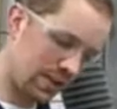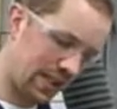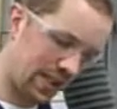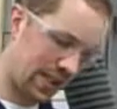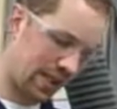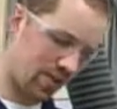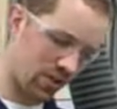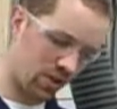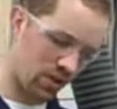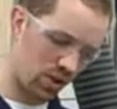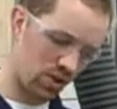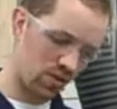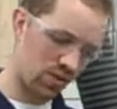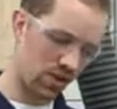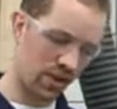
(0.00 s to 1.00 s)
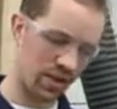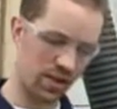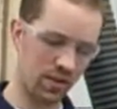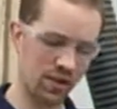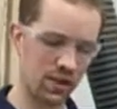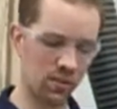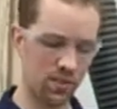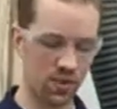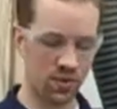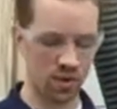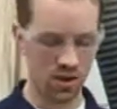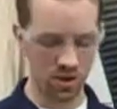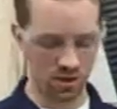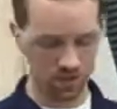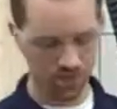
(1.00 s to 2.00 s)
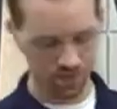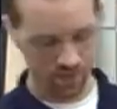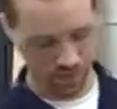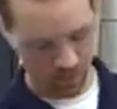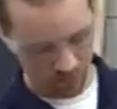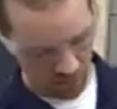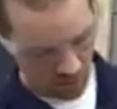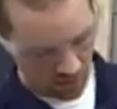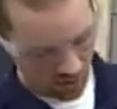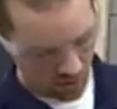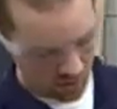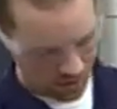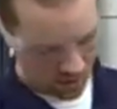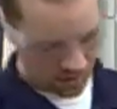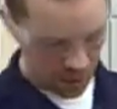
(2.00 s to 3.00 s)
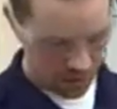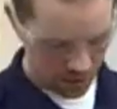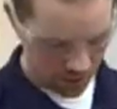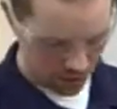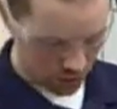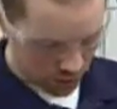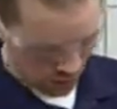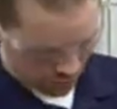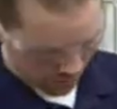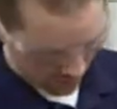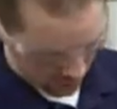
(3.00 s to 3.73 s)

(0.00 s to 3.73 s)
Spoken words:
say I have a curve right here that's been drawn. There are two